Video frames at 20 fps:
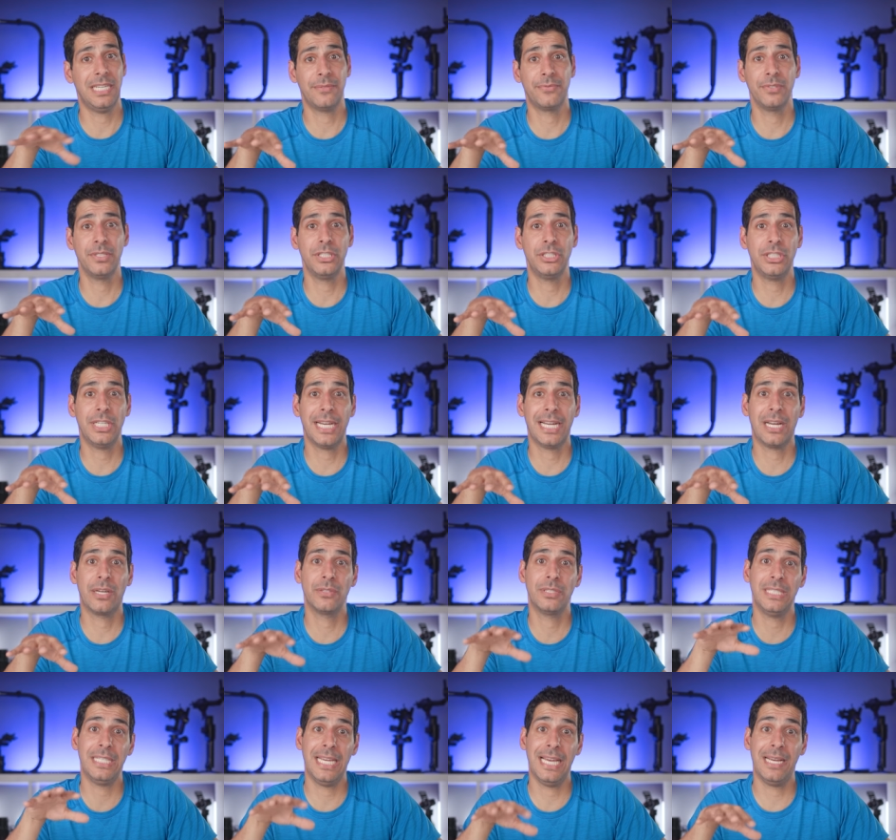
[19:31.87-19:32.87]
definitely check
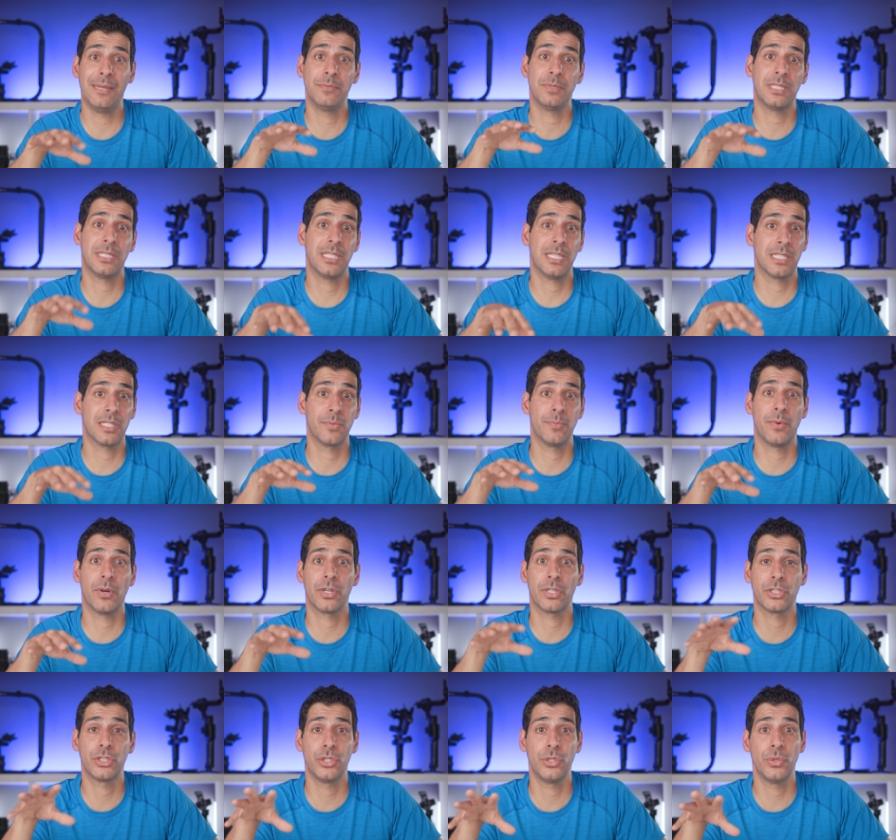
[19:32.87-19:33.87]
out the M6
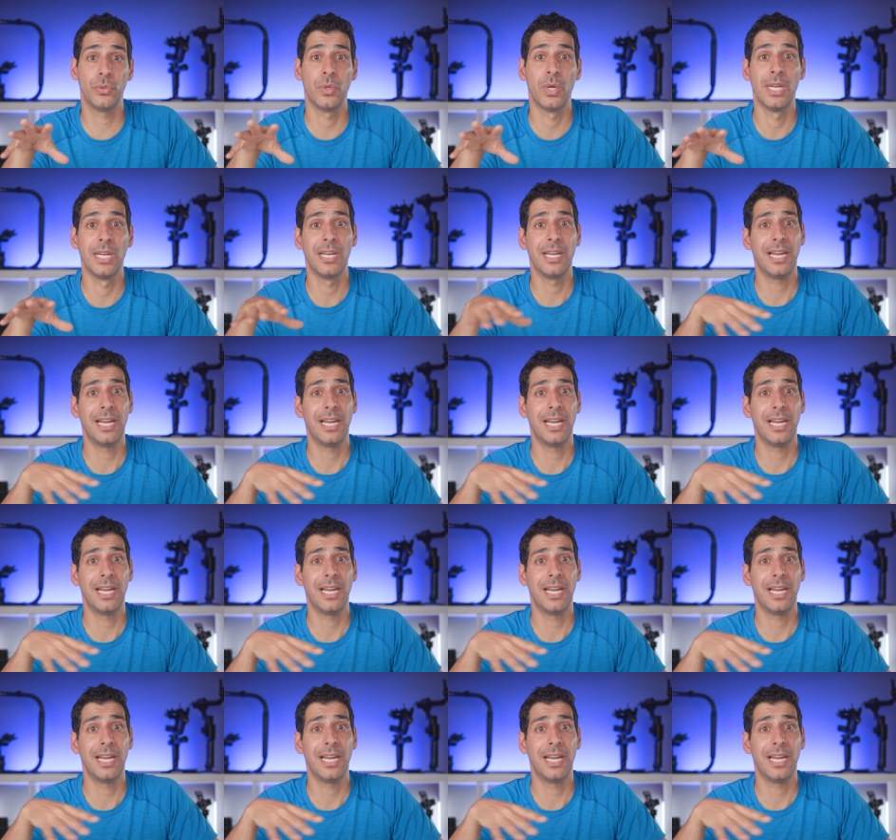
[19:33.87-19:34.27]
Mark II